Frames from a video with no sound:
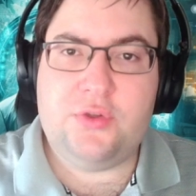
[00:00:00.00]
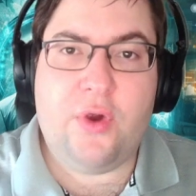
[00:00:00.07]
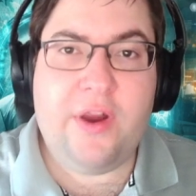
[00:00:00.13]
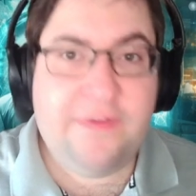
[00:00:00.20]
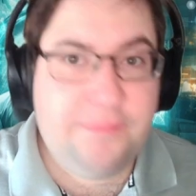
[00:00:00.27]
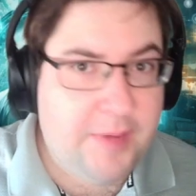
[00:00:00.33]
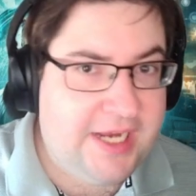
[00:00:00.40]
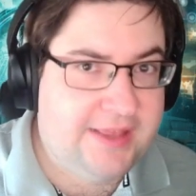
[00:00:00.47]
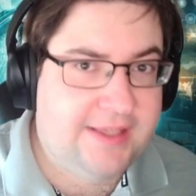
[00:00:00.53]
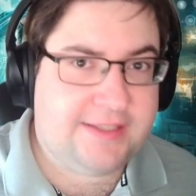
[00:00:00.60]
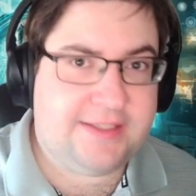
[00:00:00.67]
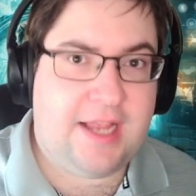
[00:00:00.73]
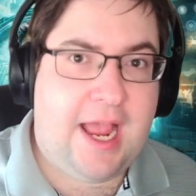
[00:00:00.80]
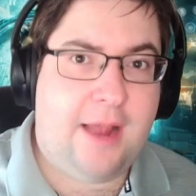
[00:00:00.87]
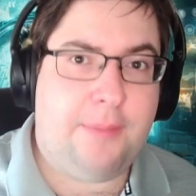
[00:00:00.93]
So I've made
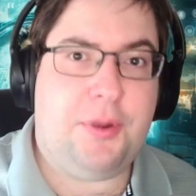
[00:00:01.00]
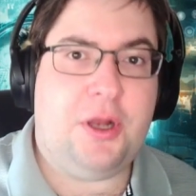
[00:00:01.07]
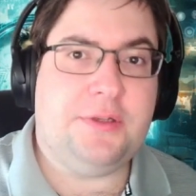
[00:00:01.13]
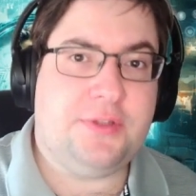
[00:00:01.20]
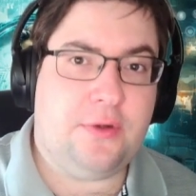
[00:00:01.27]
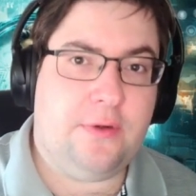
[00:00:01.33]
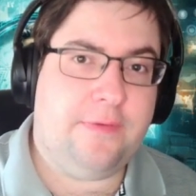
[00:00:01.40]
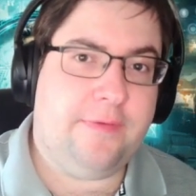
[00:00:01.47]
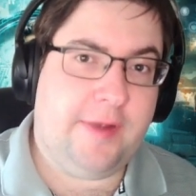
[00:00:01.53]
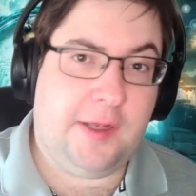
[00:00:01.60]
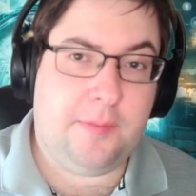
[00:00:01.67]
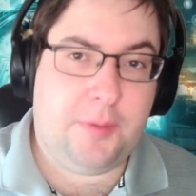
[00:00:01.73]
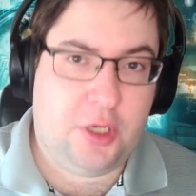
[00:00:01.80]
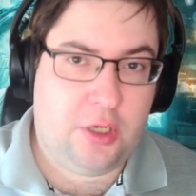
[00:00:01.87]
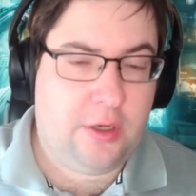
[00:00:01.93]
this app also
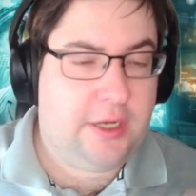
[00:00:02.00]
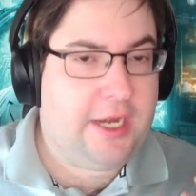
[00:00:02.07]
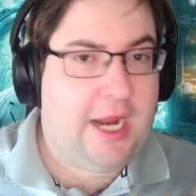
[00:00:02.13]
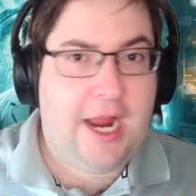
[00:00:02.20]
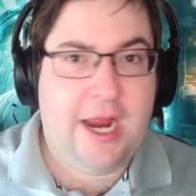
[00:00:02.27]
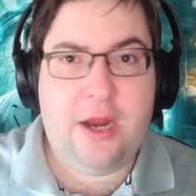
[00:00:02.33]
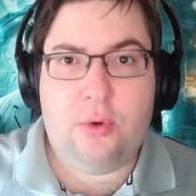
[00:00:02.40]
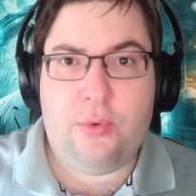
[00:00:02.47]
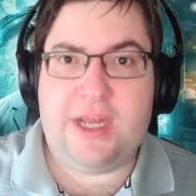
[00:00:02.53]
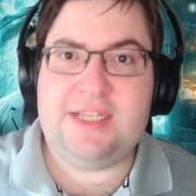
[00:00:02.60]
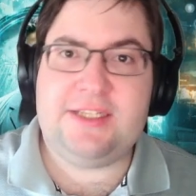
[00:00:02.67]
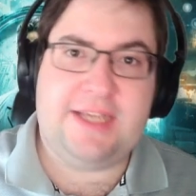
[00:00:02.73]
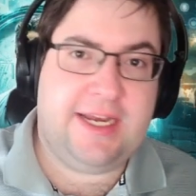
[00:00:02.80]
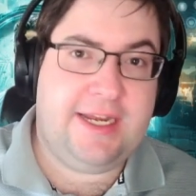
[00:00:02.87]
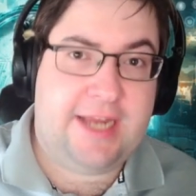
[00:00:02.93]
available on
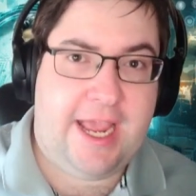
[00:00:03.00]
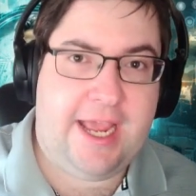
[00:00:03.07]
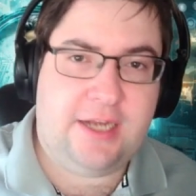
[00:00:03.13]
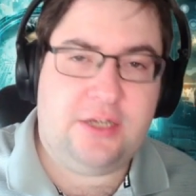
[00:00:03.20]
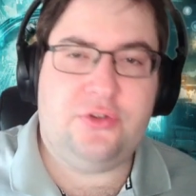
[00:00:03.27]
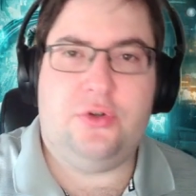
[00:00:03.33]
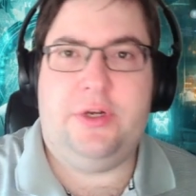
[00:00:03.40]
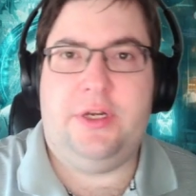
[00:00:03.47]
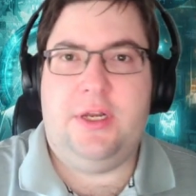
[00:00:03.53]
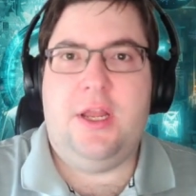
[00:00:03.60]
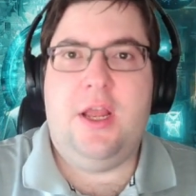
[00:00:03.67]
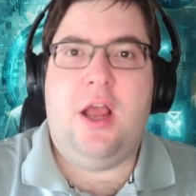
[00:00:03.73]
iOS and Android.